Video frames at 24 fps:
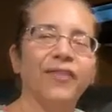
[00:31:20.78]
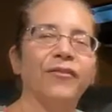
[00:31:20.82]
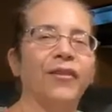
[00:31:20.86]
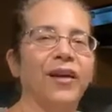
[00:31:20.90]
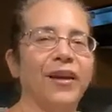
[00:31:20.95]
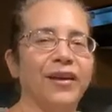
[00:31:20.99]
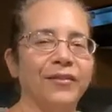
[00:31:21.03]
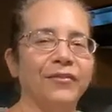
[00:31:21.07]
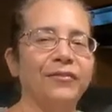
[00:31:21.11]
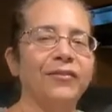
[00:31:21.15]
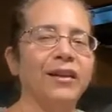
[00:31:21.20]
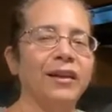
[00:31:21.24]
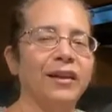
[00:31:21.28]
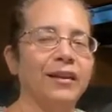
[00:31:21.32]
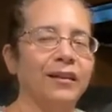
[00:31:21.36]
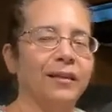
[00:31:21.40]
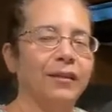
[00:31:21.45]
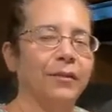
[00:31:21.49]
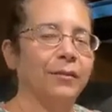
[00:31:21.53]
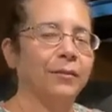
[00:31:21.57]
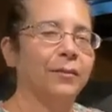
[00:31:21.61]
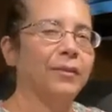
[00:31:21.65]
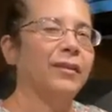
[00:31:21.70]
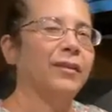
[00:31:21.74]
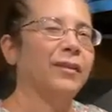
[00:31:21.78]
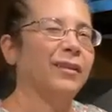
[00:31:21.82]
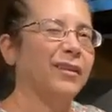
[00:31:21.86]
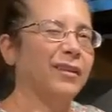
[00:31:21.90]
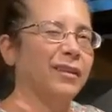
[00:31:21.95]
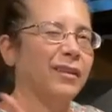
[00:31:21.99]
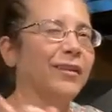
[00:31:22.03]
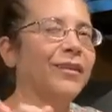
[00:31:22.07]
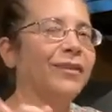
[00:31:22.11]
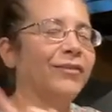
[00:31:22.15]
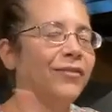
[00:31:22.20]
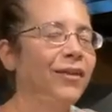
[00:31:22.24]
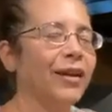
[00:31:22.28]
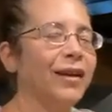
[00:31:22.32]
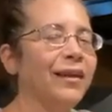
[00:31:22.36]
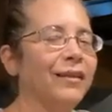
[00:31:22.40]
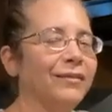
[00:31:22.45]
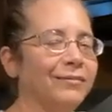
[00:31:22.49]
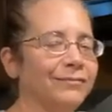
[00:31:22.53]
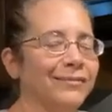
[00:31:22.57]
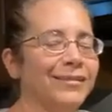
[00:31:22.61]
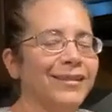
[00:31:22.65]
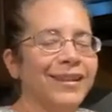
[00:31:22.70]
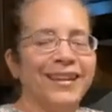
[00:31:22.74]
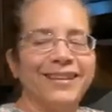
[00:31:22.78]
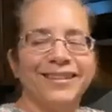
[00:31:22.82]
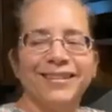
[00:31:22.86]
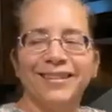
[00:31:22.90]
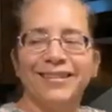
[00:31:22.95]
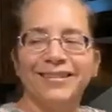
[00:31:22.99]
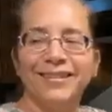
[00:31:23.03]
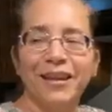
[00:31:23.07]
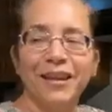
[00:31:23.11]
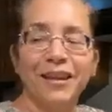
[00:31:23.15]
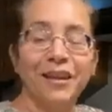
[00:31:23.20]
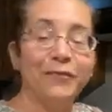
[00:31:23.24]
if I feed him, it's